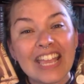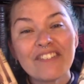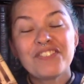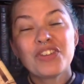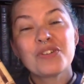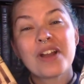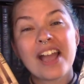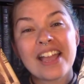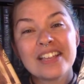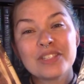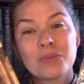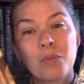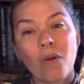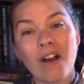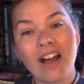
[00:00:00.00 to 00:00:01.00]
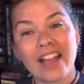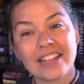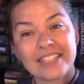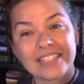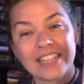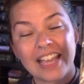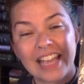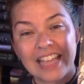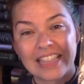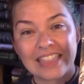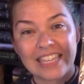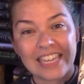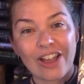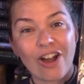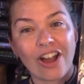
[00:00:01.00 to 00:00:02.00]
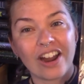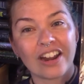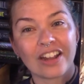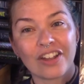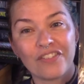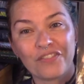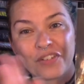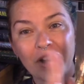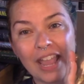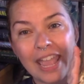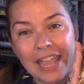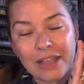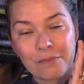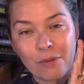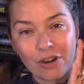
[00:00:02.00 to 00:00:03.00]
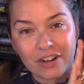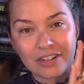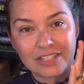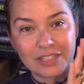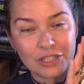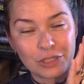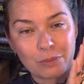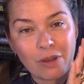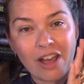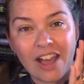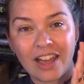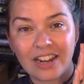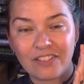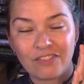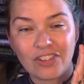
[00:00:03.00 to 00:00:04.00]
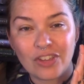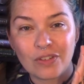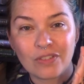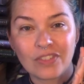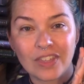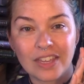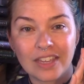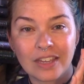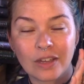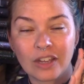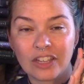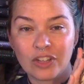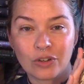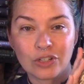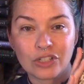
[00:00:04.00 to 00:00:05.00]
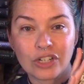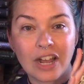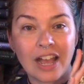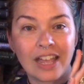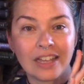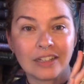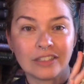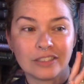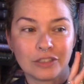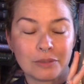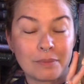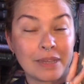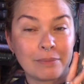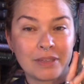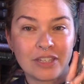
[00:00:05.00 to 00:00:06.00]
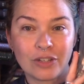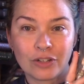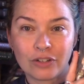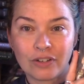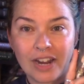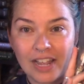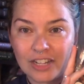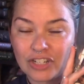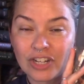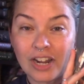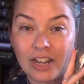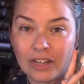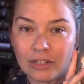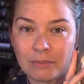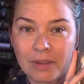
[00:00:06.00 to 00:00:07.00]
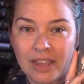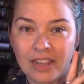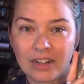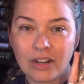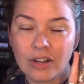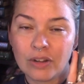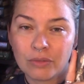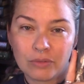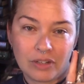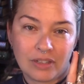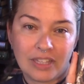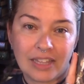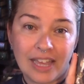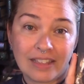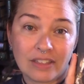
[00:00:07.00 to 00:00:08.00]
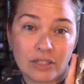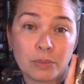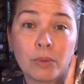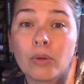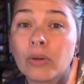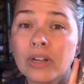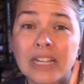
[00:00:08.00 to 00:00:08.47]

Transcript: If you guys want the arc for egg marks the spot if you think your child or maybe your grandchild might really like this book